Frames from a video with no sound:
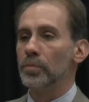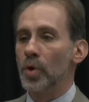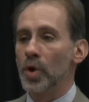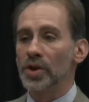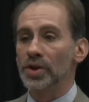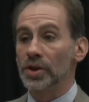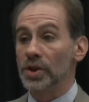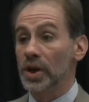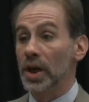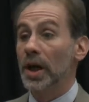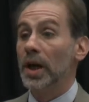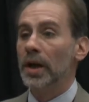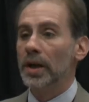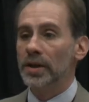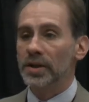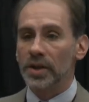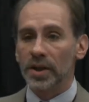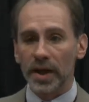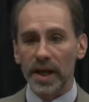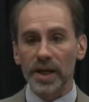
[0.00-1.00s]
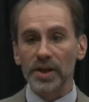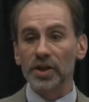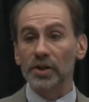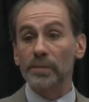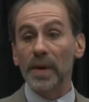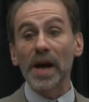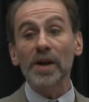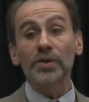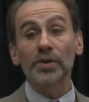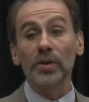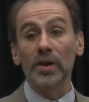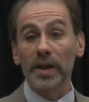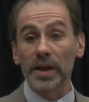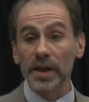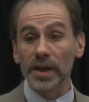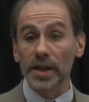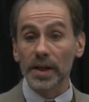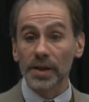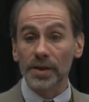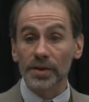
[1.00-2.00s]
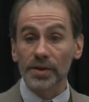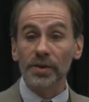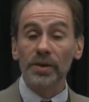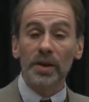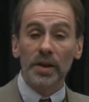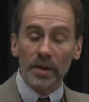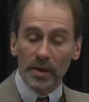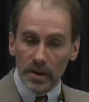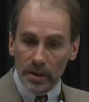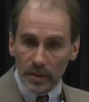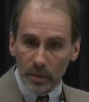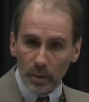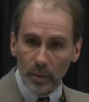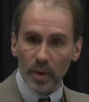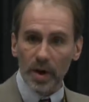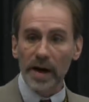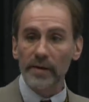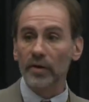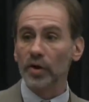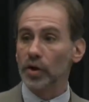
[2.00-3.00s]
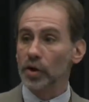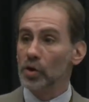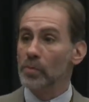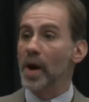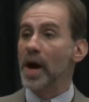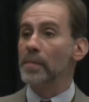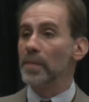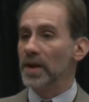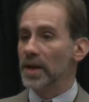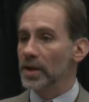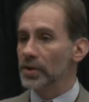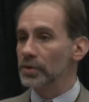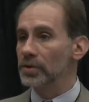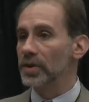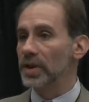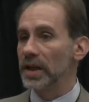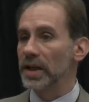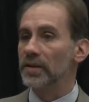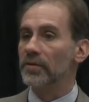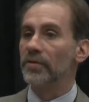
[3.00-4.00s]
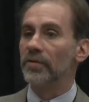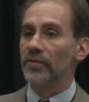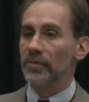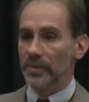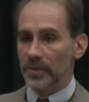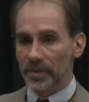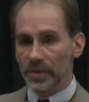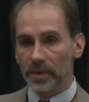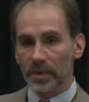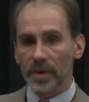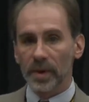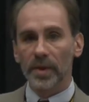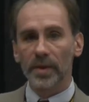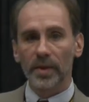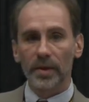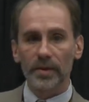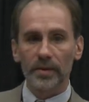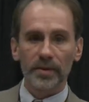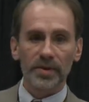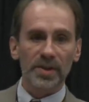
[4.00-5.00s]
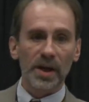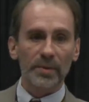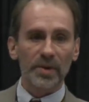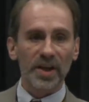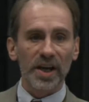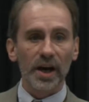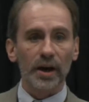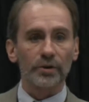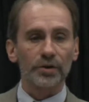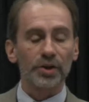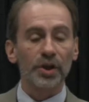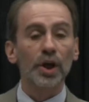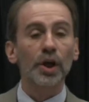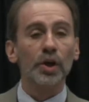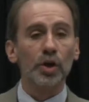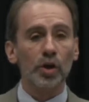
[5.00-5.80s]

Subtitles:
push, today's special is whatever. You might be interested in something else.